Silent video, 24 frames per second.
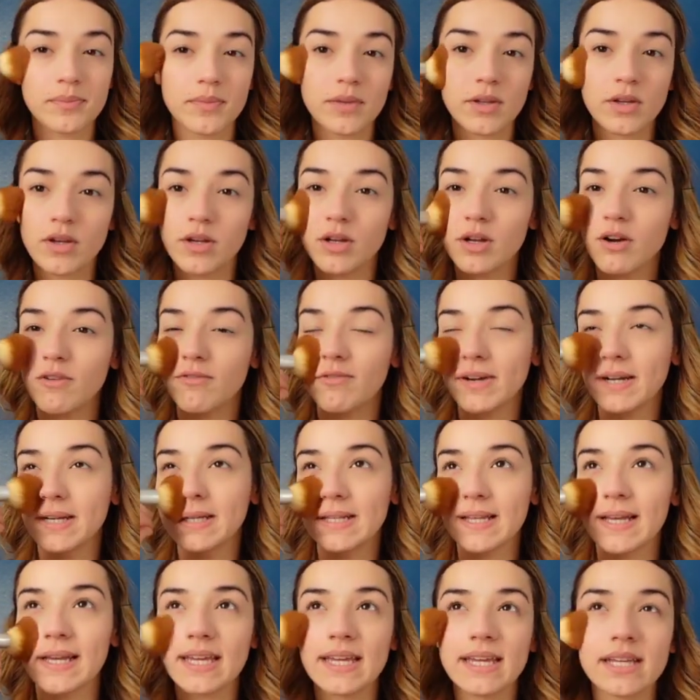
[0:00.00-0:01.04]
You can go very
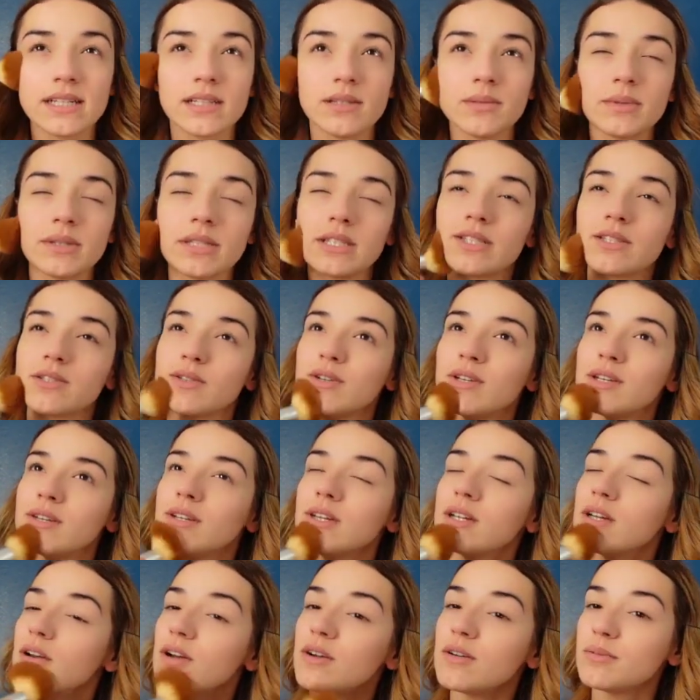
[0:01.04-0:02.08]
light-handed with this, or you
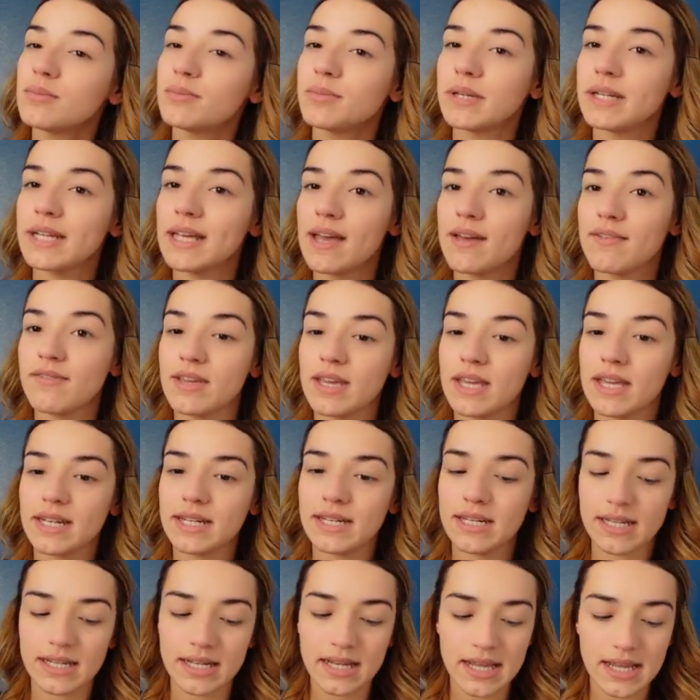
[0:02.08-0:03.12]
could go pretty
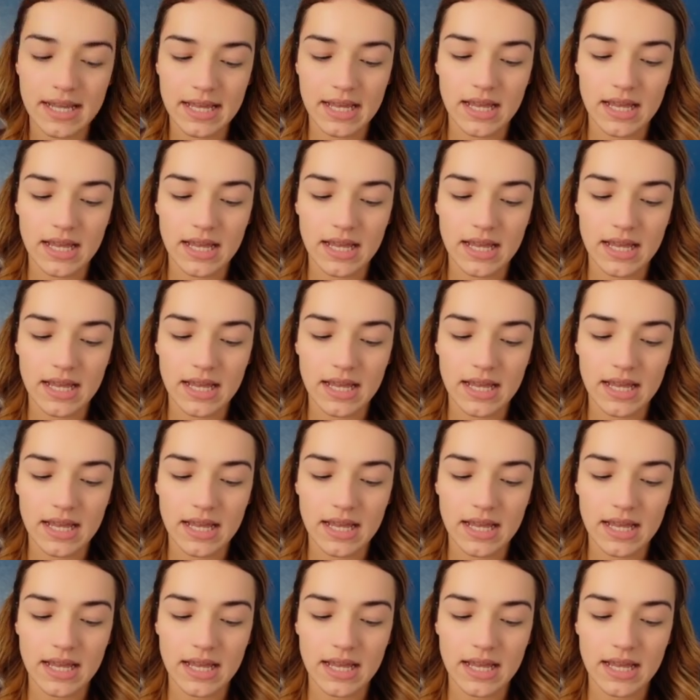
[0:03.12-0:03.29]
heavy-handed.